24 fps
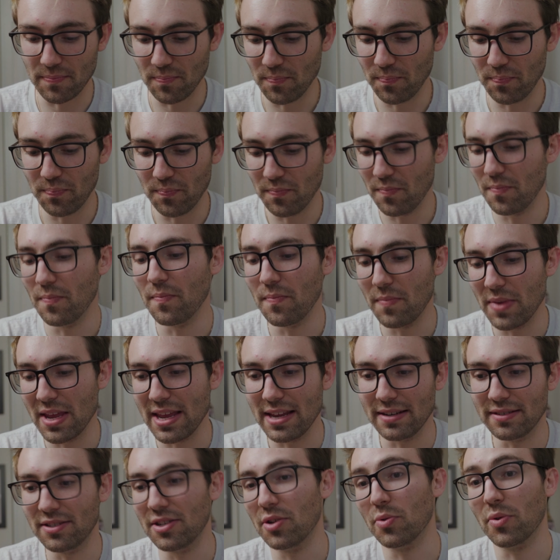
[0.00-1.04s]
me
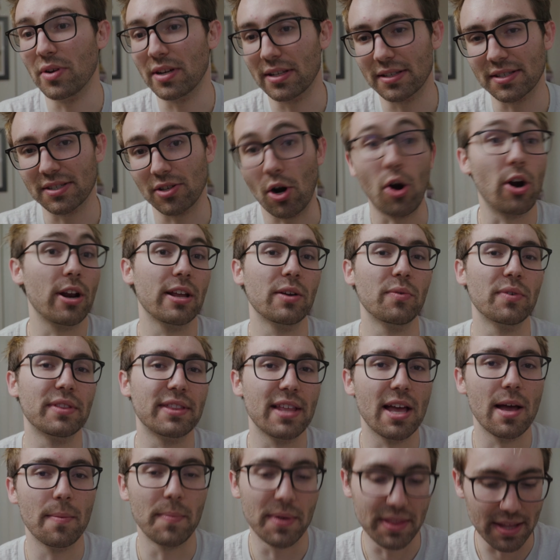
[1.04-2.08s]
starting with
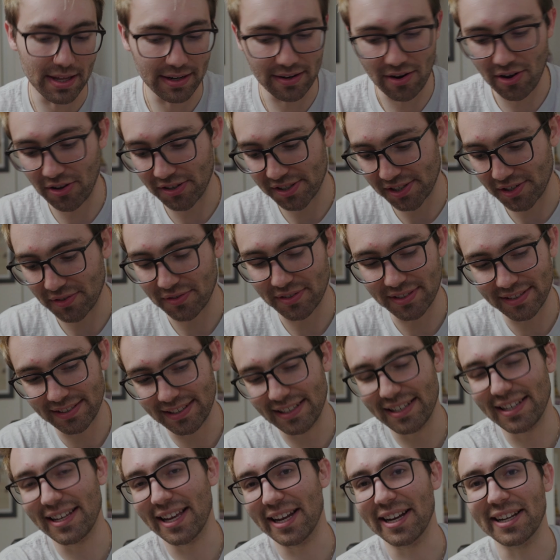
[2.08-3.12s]
them and then also
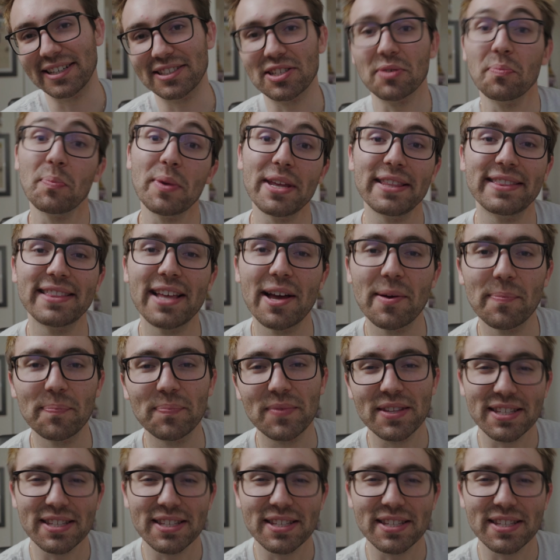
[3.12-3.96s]
getting to meet them.